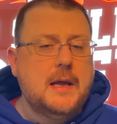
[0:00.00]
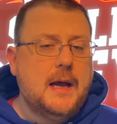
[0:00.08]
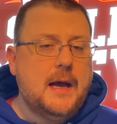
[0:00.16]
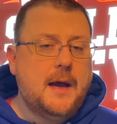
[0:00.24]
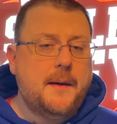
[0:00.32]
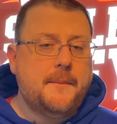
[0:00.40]

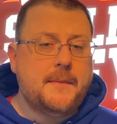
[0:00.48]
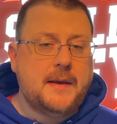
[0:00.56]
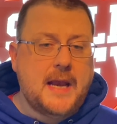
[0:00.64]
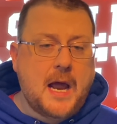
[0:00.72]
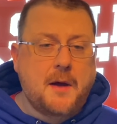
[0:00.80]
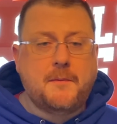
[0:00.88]

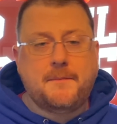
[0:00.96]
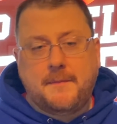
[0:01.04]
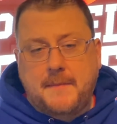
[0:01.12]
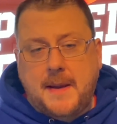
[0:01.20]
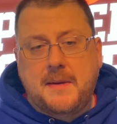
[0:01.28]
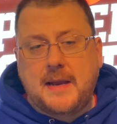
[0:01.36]
Now,
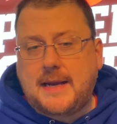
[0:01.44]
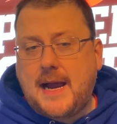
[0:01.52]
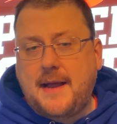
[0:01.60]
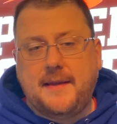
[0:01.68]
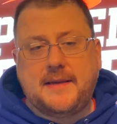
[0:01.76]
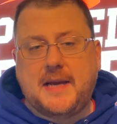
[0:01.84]
maybe a
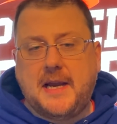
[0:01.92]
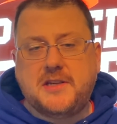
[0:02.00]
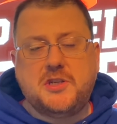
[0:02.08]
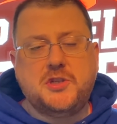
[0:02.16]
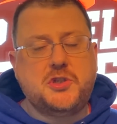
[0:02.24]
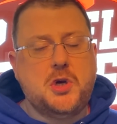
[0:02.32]
guy like
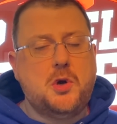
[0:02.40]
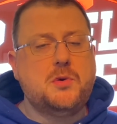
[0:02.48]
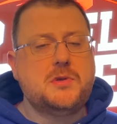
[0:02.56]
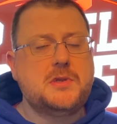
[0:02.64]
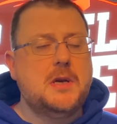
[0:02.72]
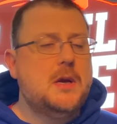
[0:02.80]
Tyson
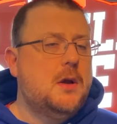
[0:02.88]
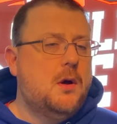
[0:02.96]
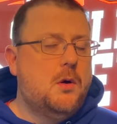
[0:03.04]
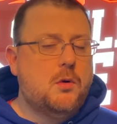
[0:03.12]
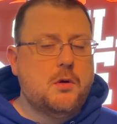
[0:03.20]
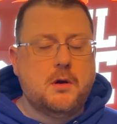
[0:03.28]
Jost
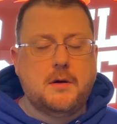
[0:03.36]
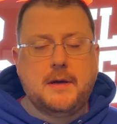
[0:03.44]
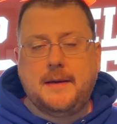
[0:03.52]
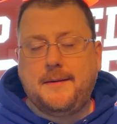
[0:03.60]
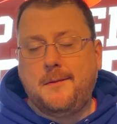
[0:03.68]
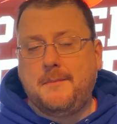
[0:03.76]
or
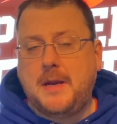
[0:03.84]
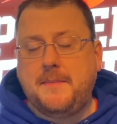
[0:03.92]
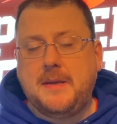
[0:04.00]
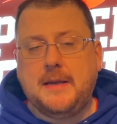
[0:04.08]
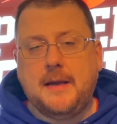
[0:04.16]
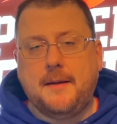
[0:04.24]

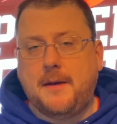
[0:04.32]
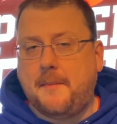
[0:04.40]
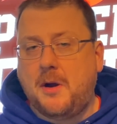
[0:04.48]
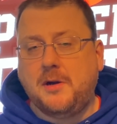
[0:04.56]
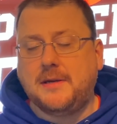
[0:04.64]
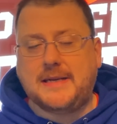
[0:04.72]
maybe a
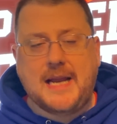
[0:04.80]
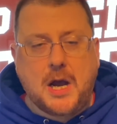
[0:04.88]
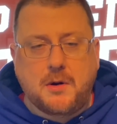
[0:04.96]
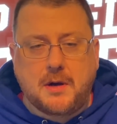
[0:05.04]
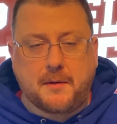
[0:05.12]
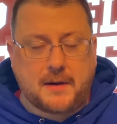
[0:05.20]
Martin
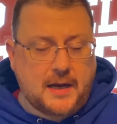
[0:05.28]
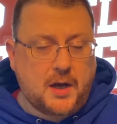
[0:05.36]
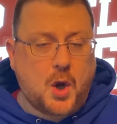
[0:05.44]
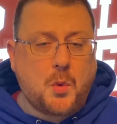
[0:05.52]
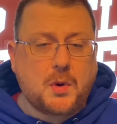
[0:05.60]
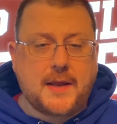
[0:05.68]
Kaut or a
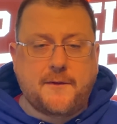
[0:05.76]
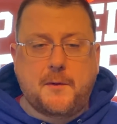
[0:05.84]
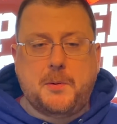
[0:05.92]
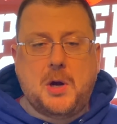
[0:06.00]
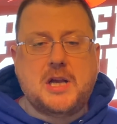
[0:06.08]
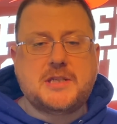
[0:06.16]
lower level
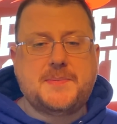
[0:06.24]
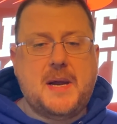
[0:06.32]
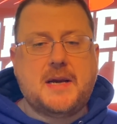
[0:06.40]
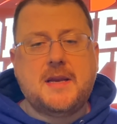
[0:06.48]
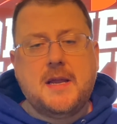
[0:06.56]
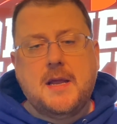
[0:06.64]

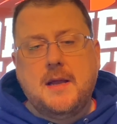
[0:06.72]
prospect